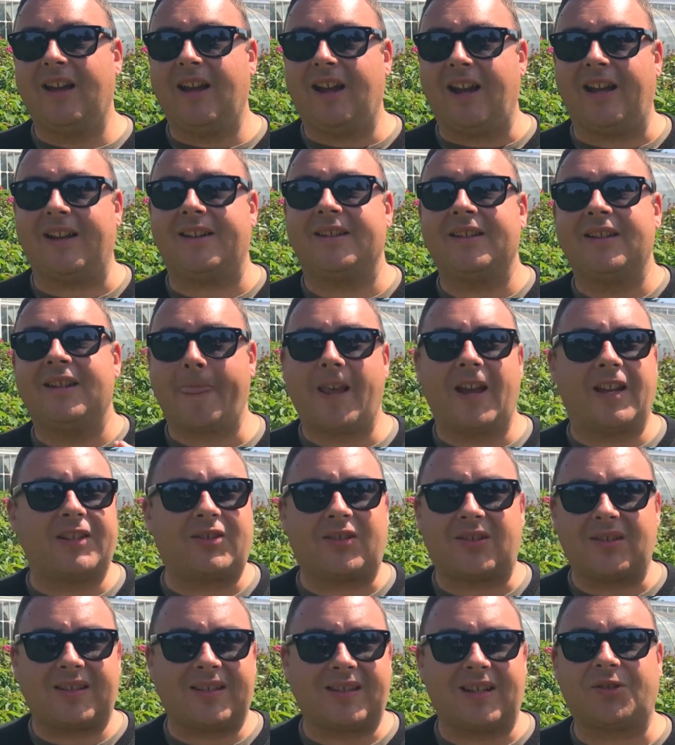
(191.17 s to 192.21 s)
And it's
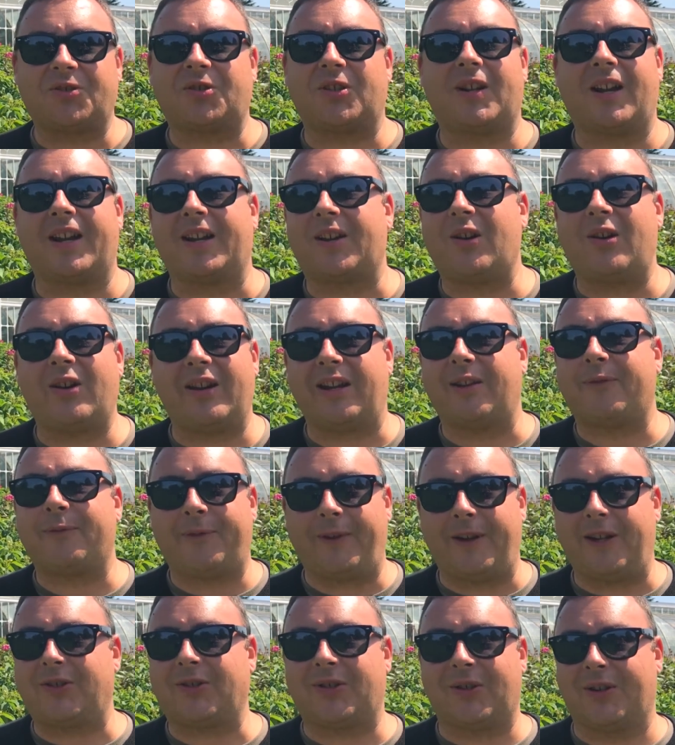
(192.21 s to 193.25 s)
just such an iconic
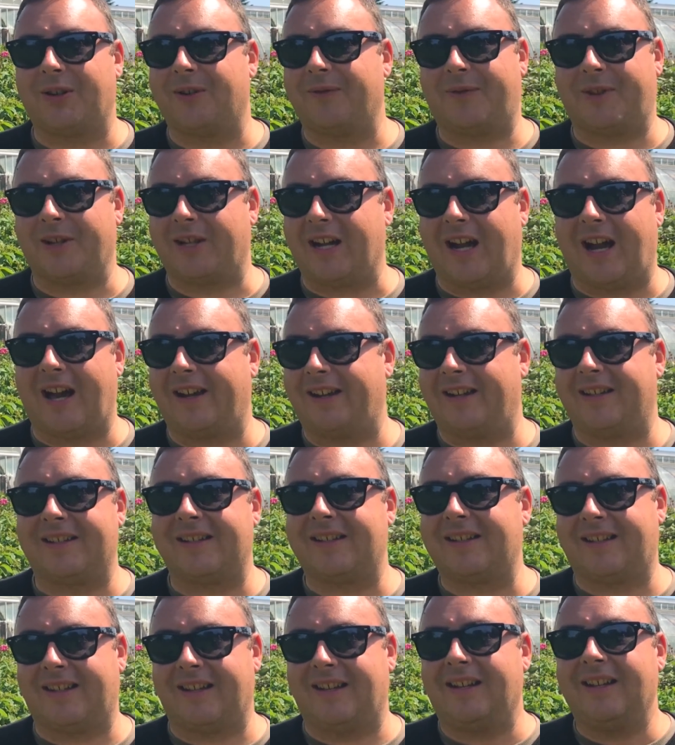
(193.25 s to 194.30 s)
feature of the
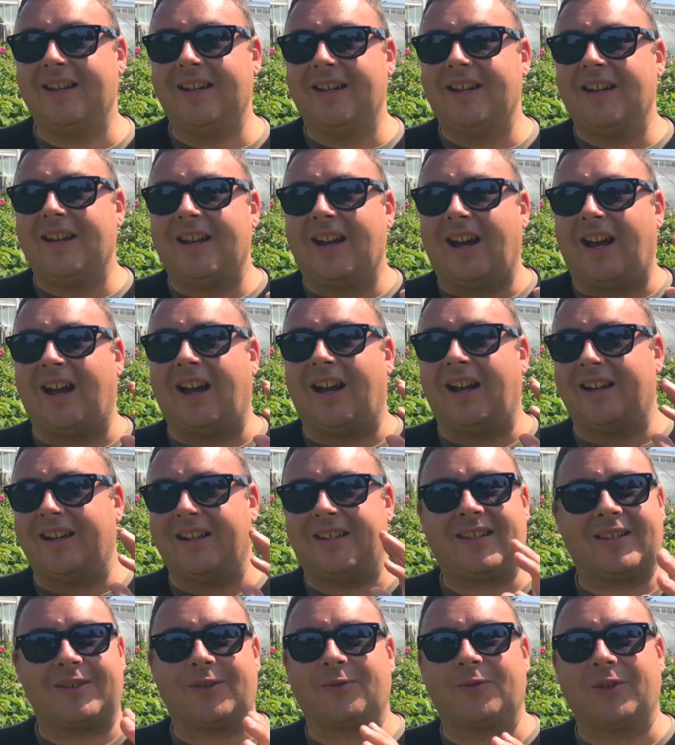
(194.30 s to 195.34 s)
gardens that
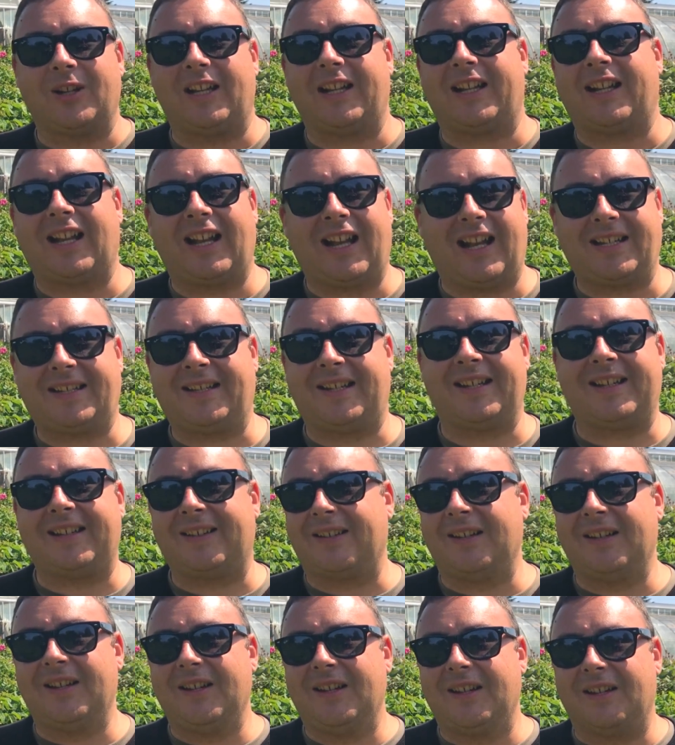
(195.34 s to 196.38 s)
it's a really classic
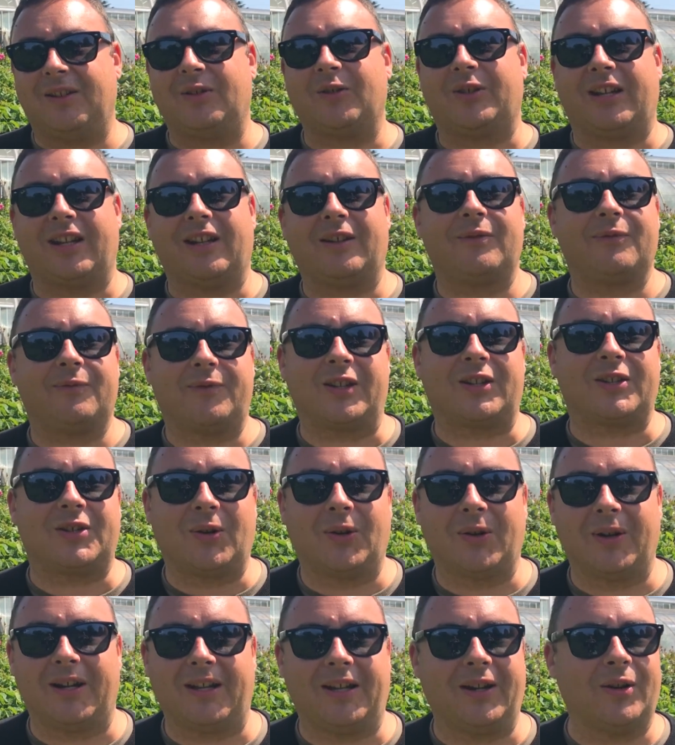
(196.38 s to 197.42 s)
looking
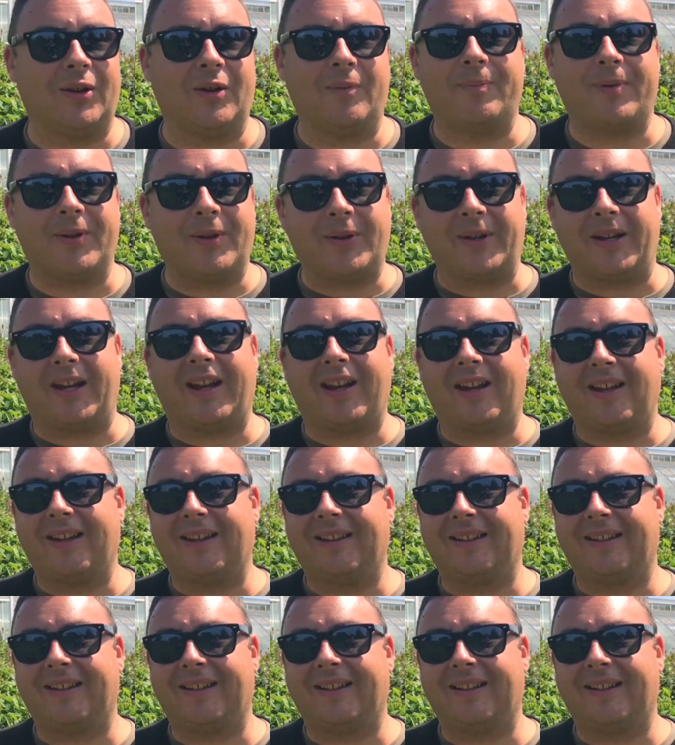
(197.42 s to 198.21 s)
Victorian era building.